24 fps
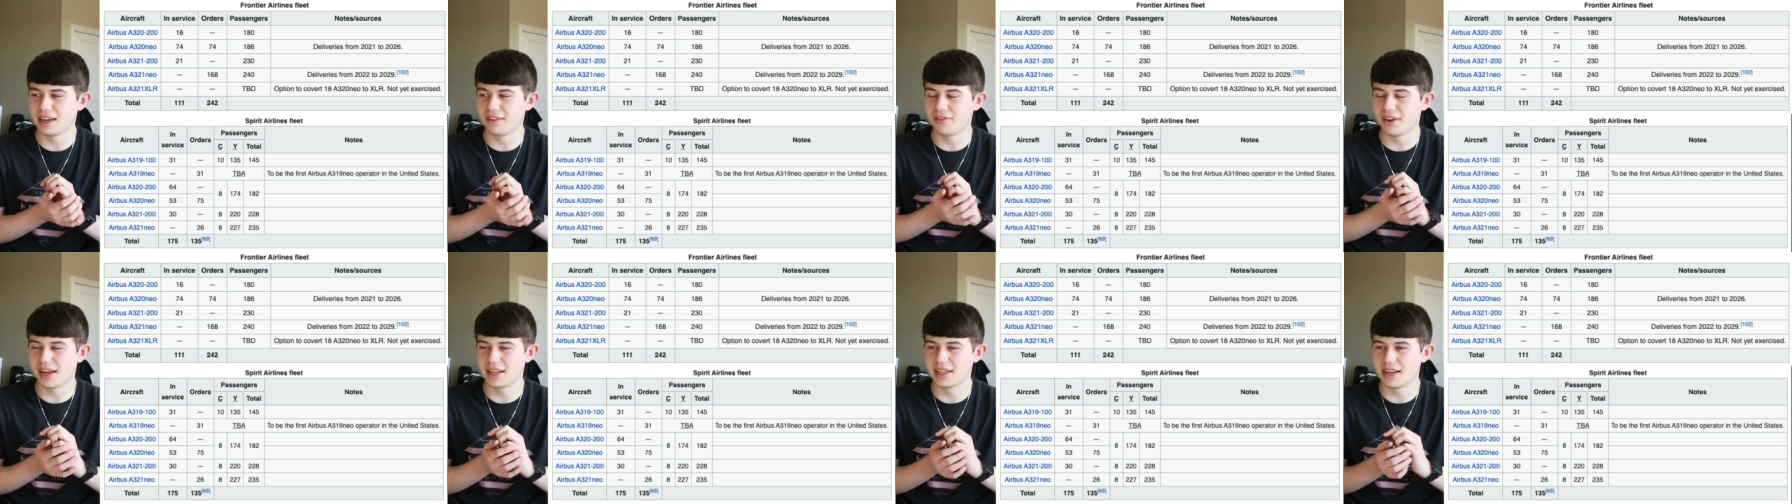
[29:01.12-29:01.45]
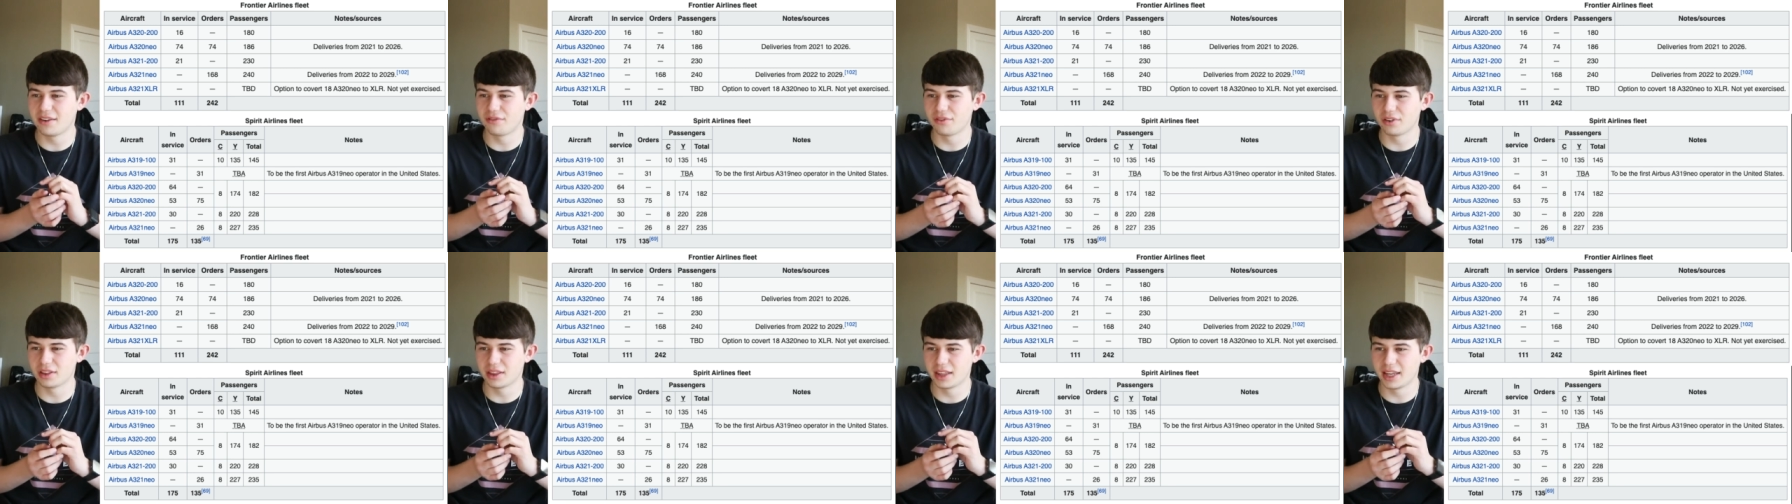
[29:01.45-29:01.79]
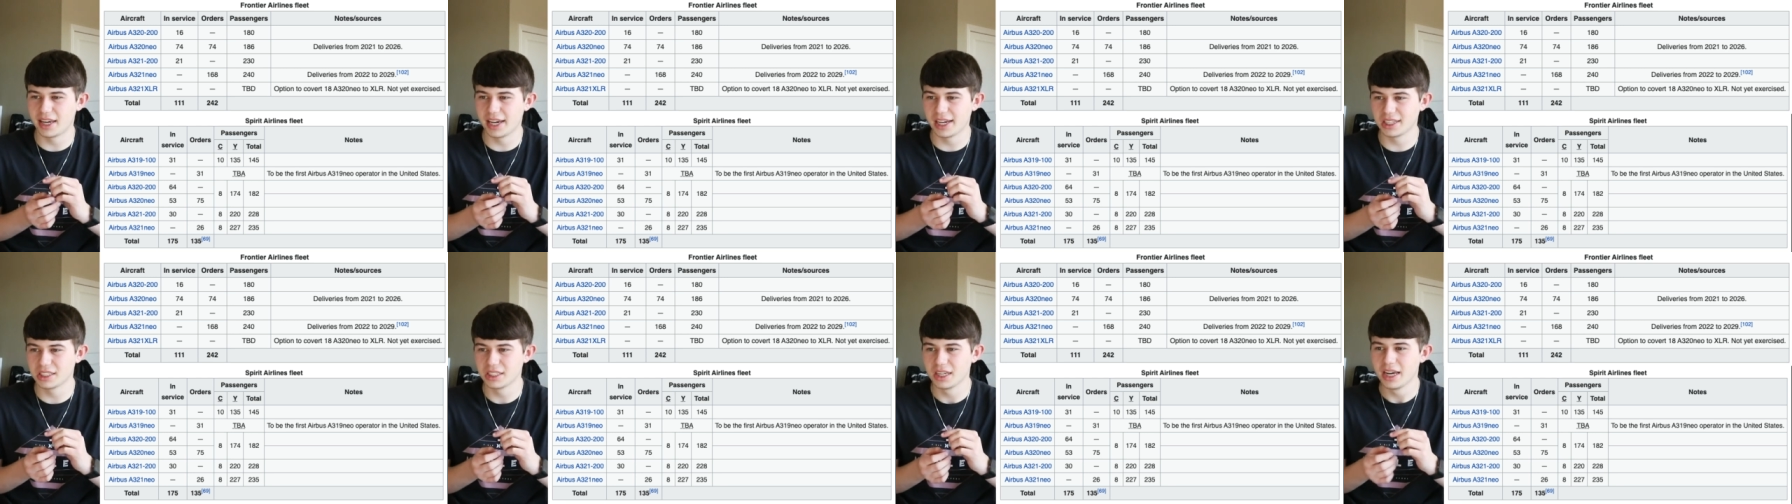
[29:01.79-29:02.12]
they've had different
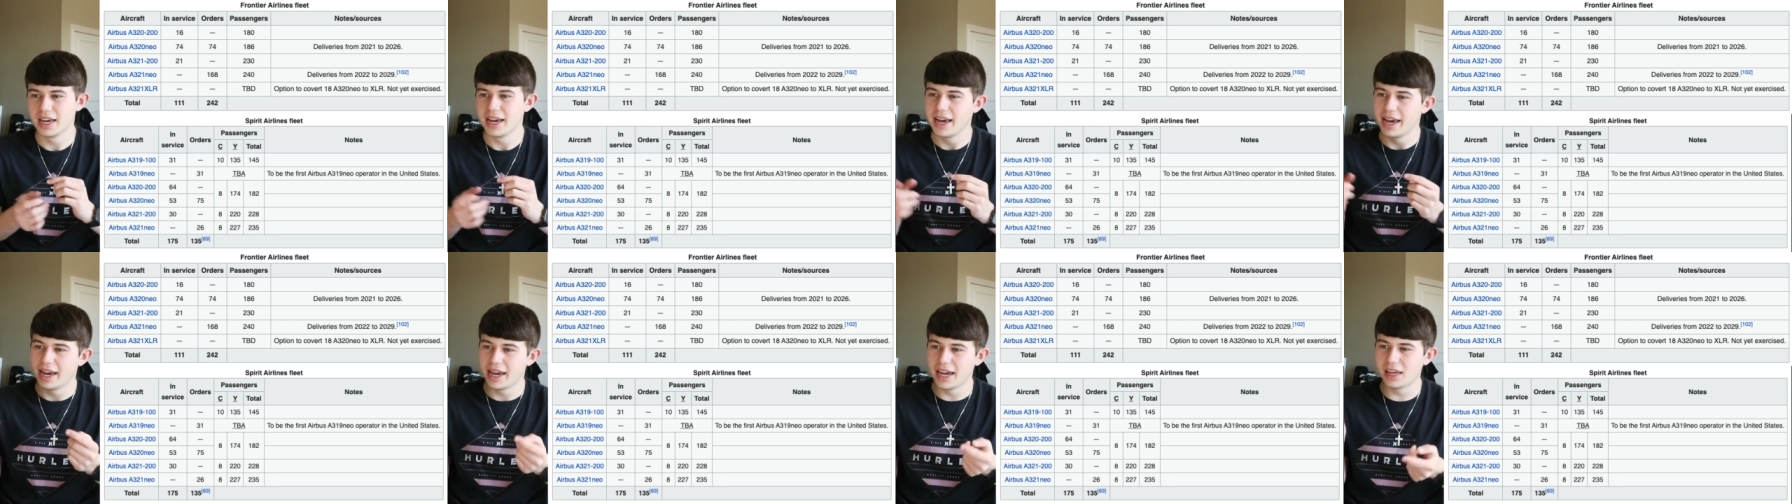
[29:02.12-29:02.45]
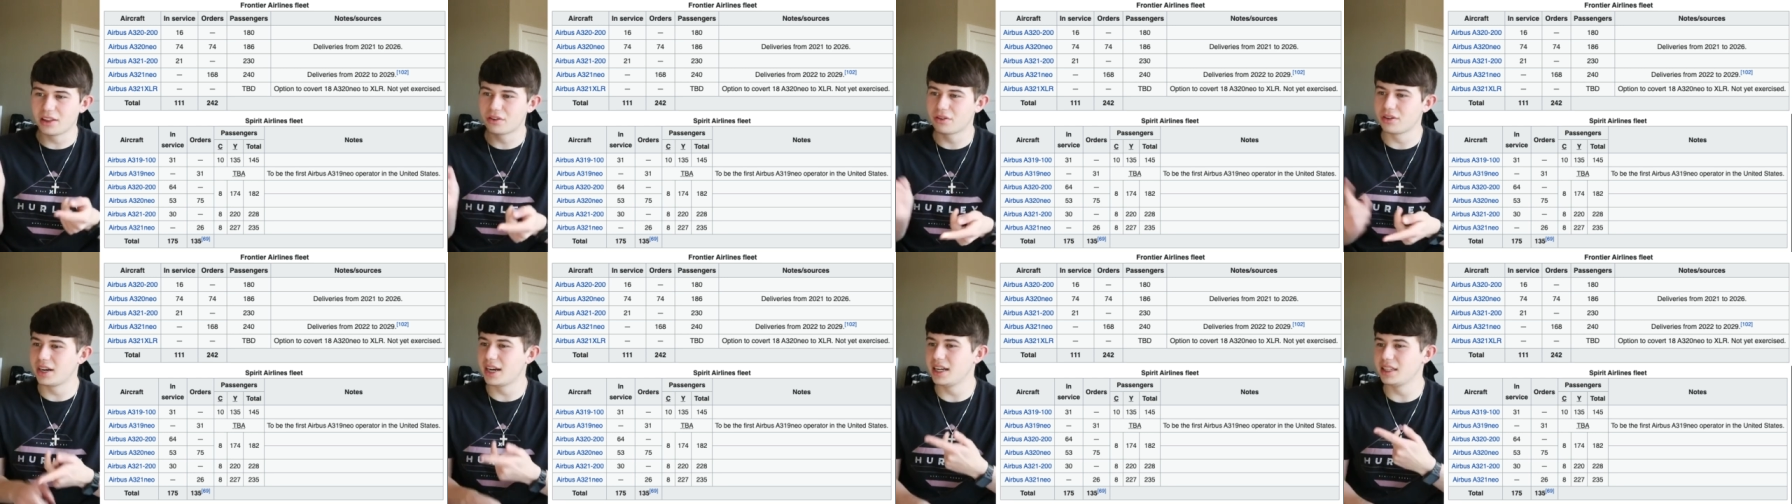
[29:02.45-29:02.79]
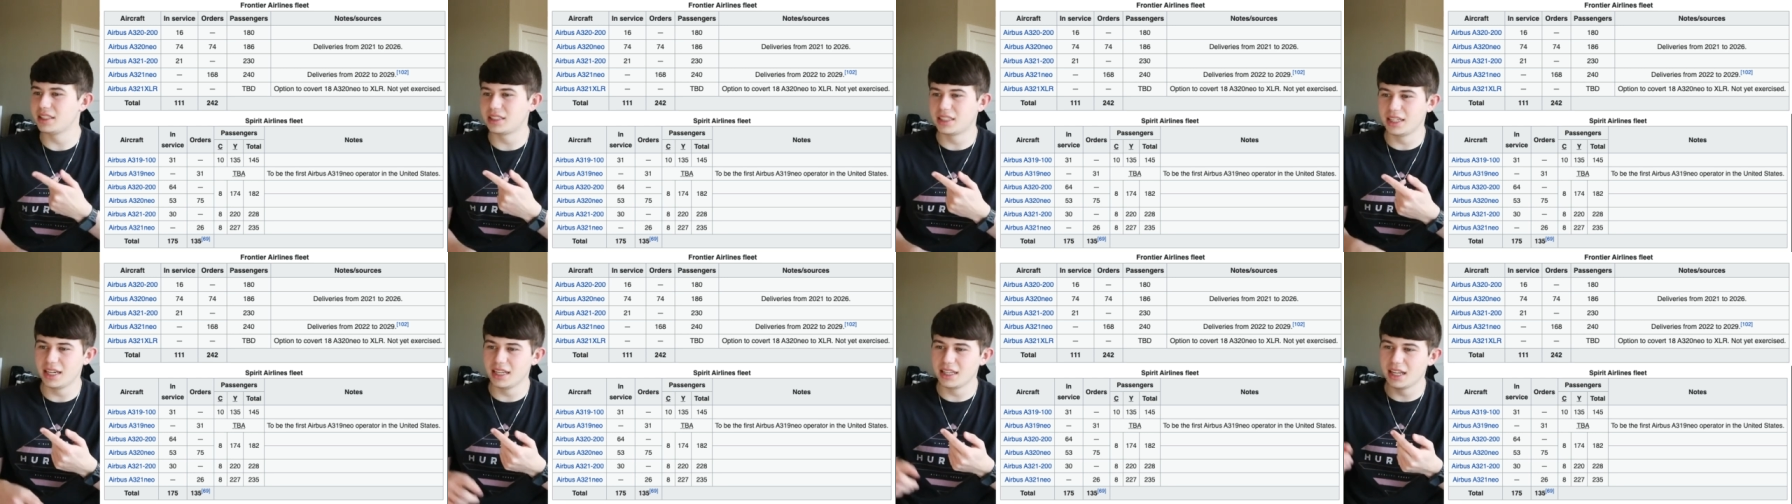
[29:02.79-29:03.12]
things.
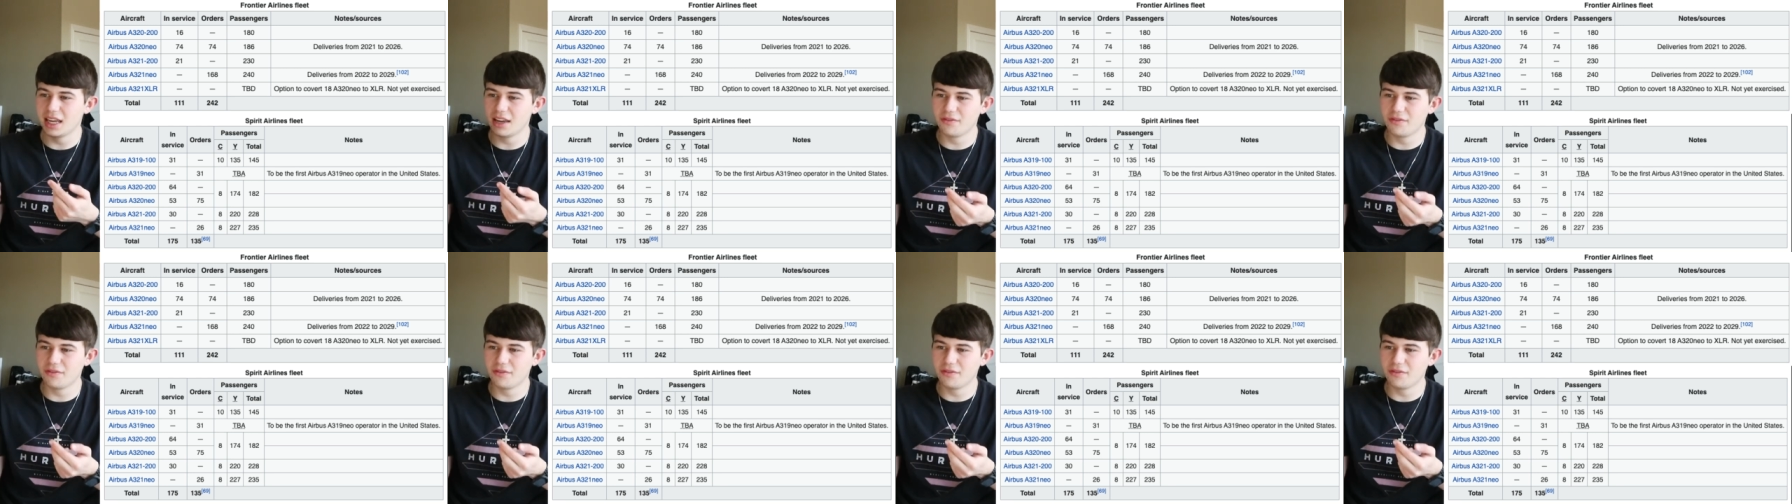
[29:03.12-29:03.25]
A318,